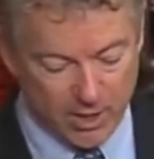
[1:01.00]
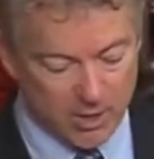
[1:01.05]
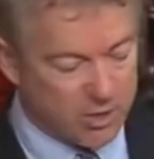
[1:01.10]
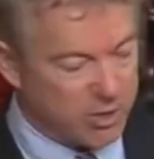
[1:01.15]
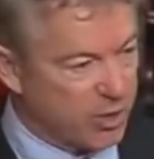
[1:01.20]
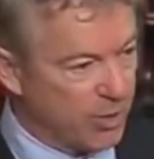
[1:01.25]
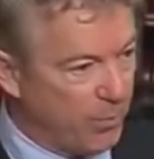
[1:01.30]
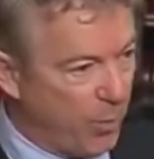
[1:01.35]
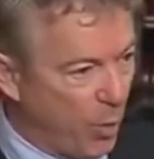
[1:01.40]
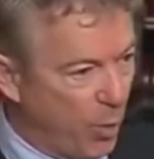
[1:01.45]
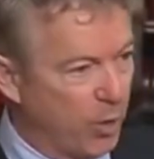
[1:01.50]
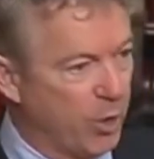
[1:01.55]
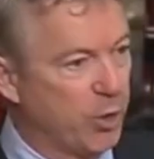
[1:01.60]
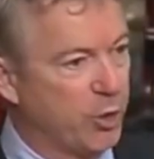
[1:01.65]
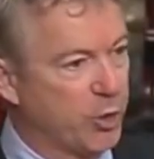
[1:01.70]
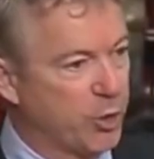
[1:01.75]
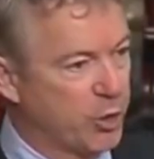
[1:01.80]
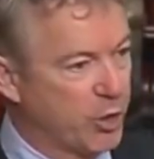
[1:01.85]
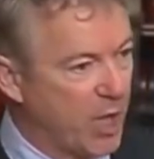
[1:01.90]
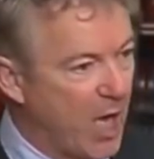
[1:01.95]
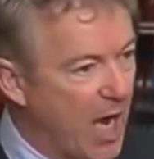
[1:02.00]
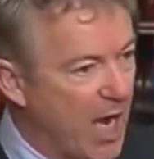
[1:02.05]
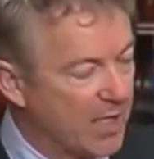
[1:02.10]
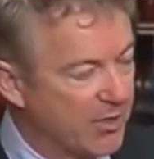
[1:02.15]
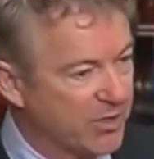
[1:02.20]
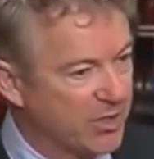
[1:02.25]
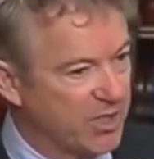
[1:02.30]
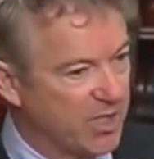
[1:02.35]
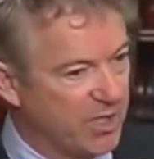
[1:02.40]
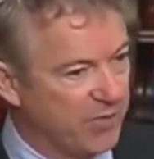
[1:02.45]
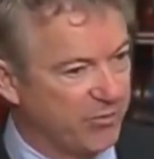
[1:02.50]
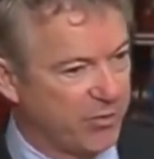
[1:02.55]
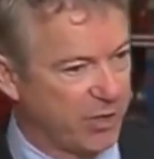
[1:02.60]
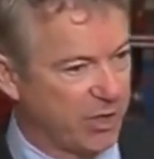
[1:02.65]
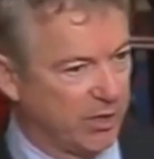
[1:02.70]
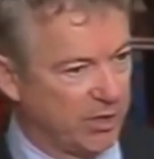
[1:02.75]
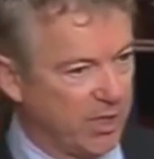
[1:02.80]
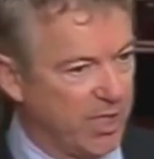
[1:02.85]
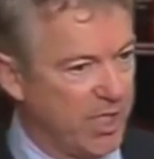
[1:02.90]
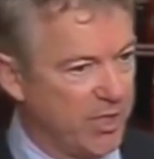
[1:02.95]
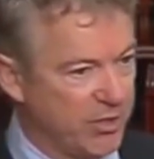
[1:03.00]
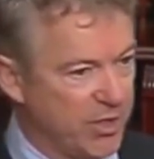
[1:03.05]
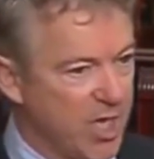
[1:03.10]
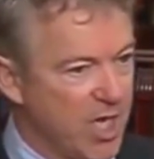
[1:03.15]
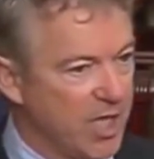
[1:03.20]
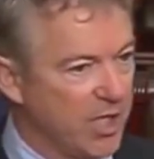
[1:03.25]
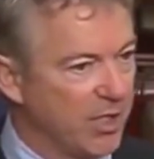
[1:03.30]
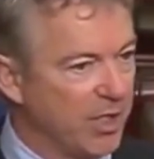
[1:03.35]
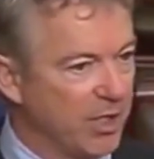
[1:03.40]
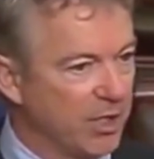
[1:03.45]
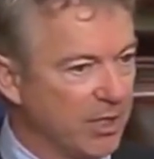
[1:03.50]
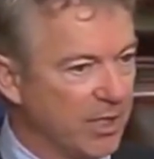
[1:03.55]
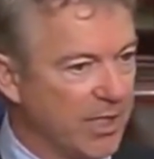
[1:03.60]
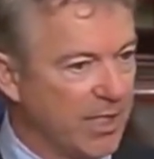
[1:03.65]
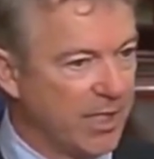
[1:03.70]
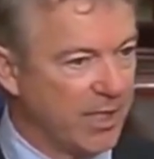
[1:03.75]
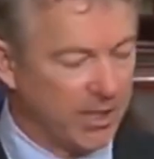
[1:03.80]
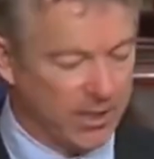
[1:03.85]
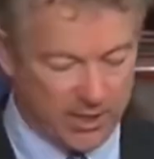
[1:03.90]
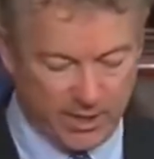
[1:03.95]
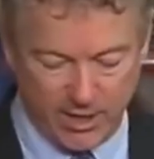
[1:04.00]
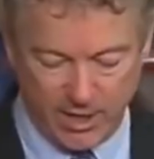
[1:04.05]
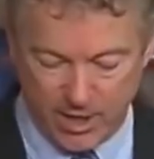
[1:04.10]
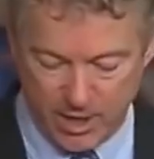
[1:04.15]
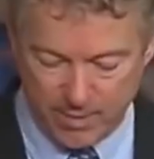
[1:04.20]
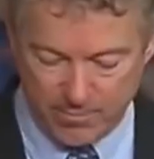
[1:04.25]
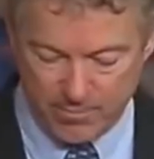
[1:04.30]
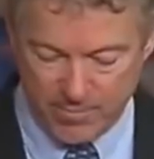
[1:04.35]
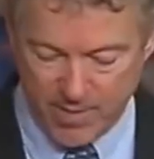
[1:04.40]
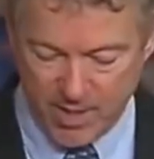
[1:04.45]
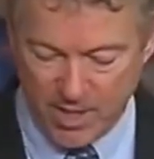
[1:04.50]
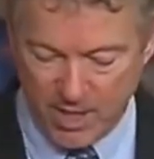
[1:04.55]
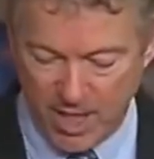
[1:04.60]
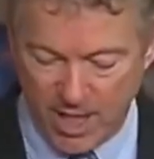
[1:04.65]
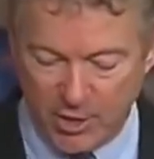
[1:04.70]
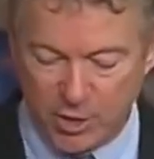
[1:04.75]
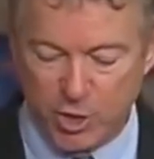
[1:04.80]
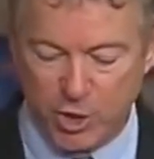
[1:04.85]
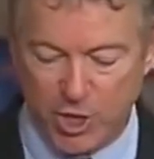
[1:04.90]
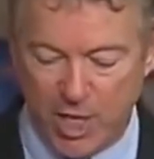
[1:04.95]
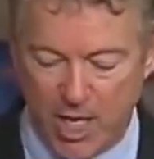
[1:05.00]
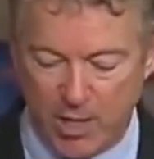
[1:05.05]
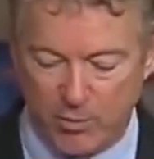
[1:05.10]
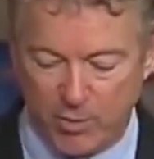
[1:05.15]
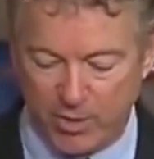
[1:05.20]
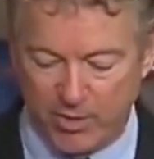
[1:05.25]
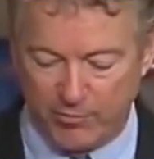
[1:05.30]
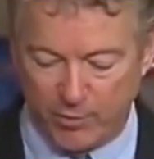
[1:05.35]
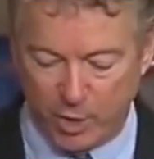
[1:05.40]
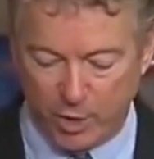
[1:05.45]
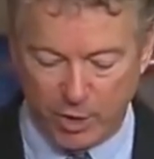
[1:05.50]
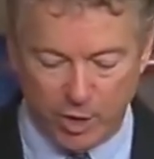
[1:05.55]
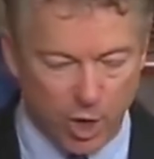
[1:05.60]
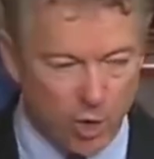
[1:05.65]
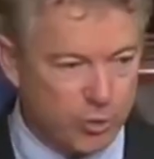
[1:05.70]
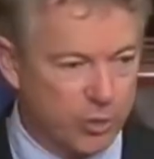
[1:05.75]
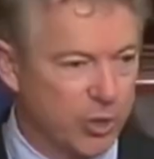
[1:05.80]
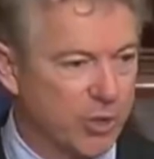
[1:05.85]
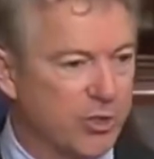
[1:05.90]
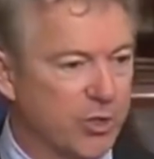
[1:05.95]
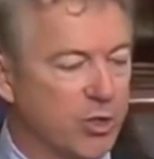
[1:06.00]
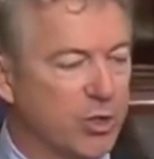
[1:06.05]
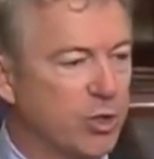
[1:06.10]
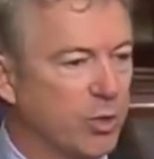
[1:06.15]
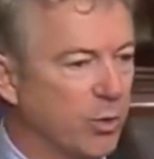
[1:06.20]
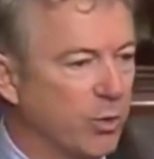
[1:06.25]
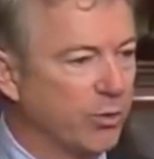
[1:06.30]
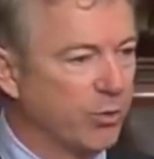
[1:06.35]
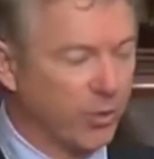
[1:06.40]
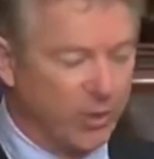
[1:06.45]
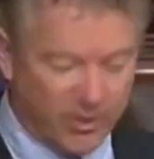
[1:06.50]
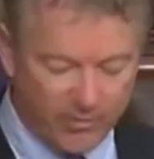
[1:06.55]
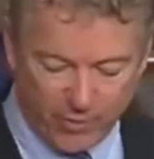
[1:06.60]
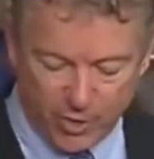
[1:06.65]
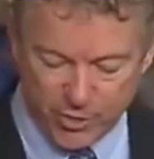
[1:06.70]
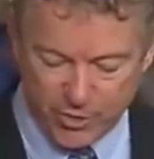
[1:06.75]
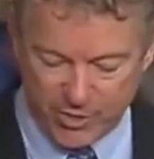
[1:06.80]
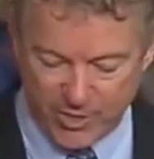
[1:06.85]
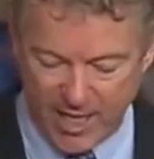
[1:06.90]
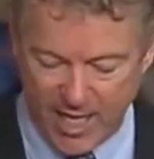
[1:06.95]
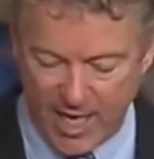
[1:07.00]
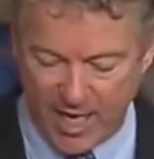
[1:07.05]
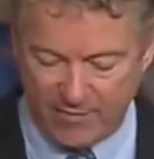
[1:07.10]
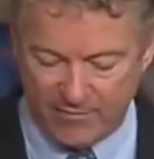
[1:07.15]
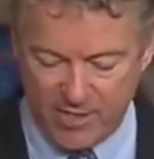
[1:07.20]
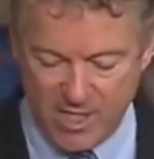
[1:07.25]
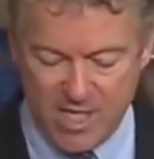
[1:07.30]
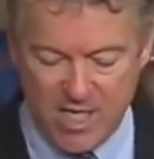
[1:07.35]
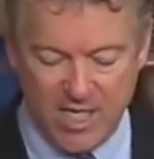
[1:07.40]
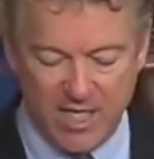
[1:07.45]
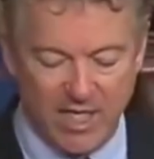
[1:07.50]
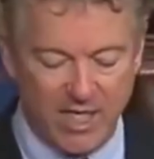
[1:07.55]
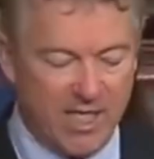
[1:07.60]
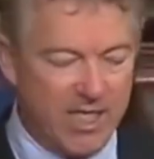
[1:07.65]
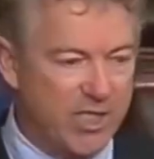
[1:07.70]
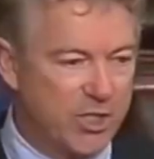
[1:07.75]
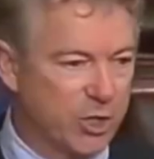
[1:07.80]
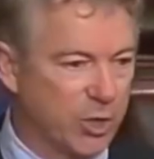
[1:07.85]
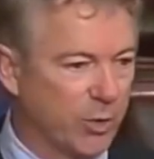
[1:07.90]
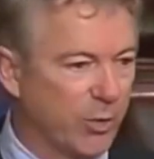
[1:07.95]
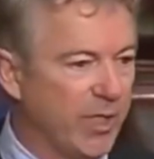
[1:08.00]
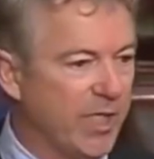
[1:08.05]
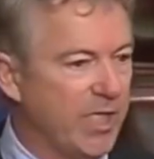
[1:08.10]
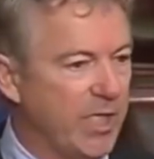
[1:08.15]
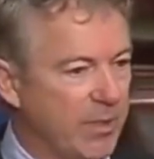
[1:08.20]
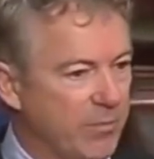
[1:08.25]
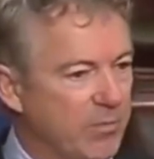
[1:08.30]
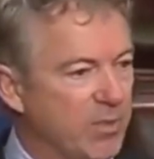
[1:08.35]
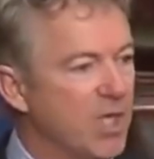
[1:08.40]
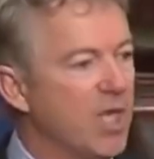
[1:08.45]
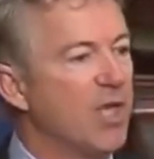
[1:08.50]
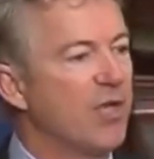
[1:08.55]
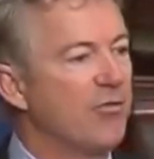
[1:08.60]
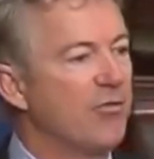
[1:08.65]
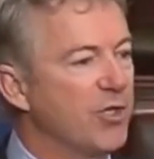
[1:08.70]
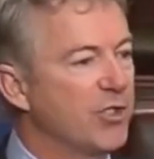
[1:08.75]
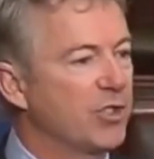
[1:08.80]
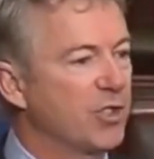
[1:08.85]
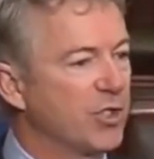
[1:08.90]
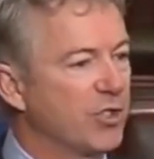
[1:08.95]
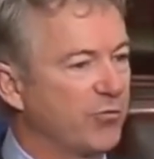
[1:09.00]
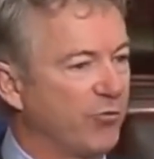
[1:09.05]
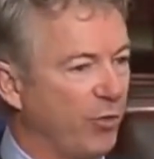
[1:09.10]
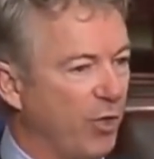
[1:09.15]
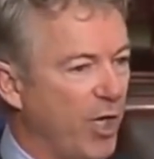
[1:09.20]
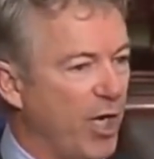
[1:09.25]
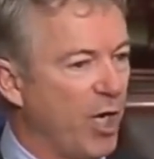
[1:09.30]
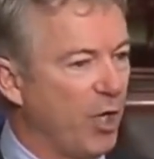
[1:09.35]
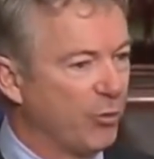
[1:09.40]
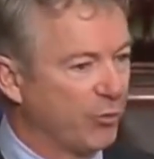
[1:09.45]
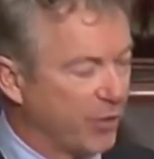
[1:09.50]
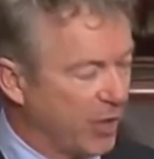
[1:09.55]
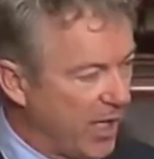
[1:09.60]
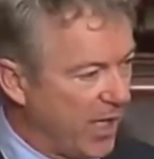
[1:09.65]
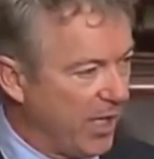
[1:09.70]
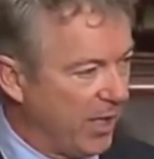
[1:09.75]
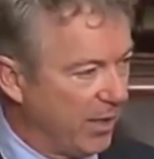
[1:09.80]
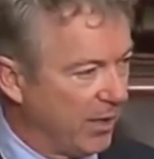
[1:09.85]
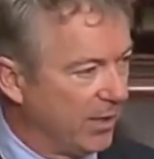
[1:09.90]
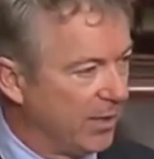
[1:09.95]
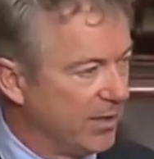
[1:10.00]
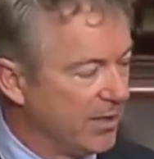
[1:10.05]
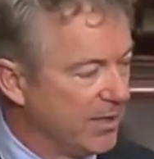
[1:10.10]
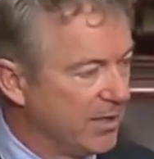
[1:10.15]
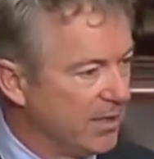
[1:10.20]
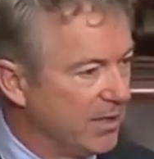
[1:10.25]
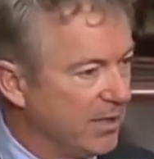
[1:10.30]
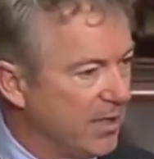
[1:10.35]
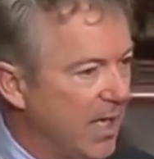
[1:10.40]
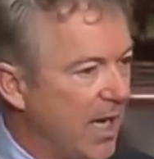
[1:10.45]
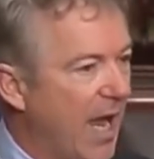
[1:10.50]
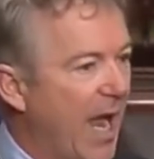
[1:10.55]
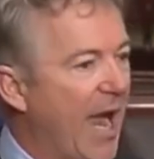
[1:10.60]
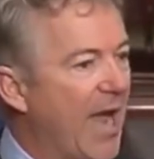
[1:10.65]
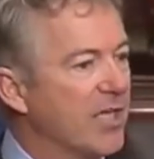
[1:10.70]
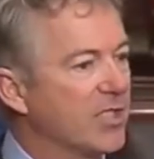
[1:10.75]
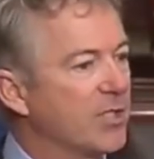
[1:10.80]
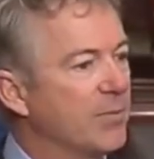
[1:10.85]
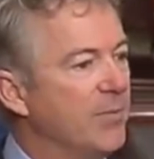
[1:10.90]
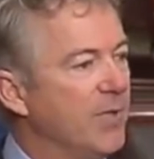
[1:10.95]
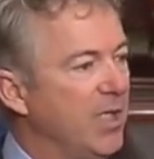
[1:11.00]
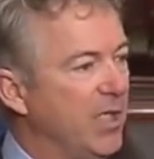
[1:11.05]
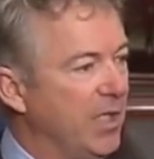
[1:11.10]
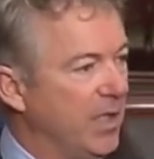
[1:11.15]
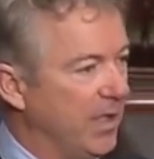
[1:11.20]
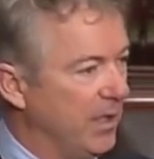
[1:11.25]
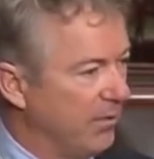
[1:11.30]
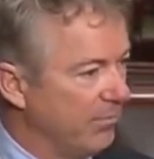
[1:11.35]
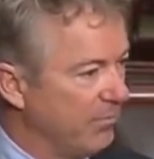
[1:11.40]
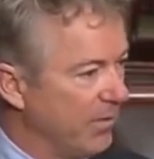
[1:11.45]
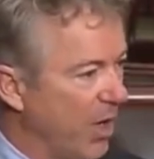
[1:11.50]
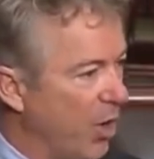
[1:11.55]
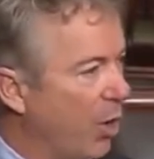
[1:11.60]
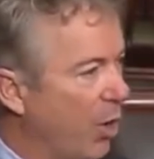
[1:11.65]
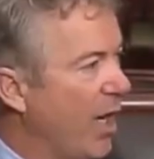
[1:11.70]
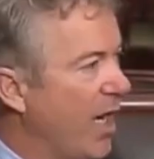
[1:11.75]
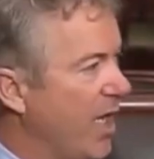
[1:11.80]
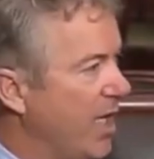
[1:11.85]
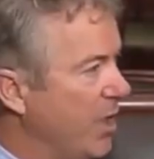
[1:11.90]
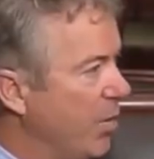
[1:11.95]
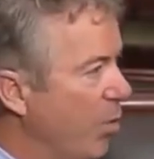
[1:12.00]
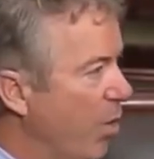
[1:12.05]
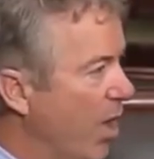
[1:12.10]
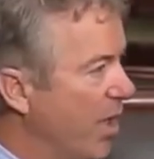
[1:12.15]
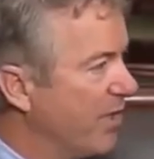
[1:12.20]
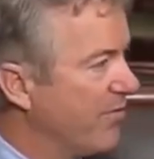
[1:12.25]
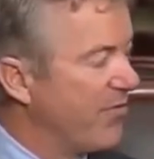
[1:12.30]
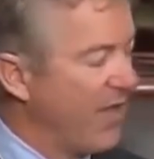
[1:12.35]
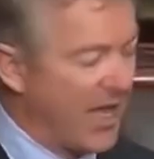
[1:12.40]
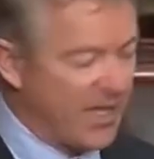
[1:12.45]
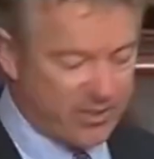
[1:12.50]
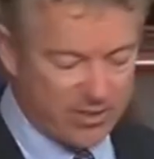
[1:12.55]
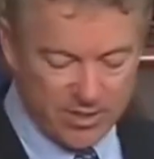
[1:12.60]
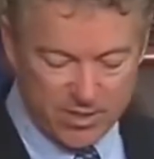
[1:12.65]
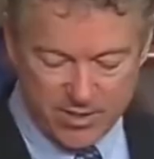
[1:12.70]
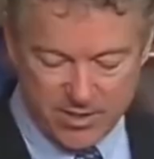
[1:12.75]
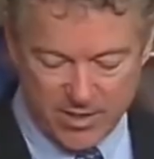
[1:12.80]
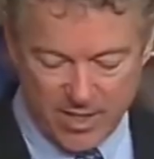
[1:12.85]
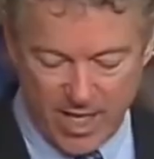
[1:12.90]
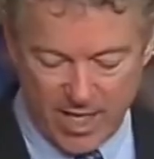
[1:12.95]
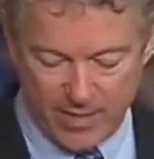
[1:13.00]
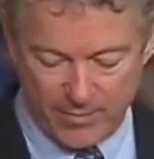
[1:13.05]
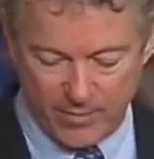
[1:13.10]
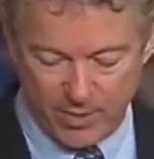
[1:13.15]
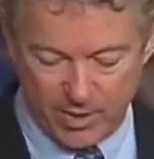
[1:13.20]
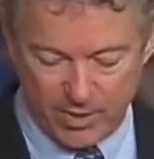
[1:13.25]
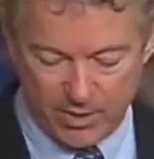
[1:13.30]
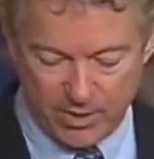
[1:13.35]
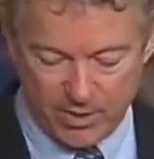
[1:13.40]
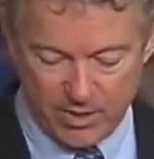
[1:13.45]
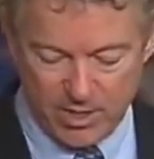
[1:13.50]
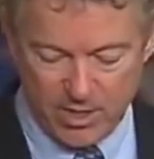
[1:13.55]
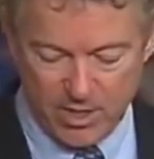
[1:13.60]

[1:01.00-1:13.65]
supporter shot Steve Scalise, nearly killing him, and shot one of our coaches and two or three of our staff, he screamed, This is for health care. Ask me or anyone if that's incitement.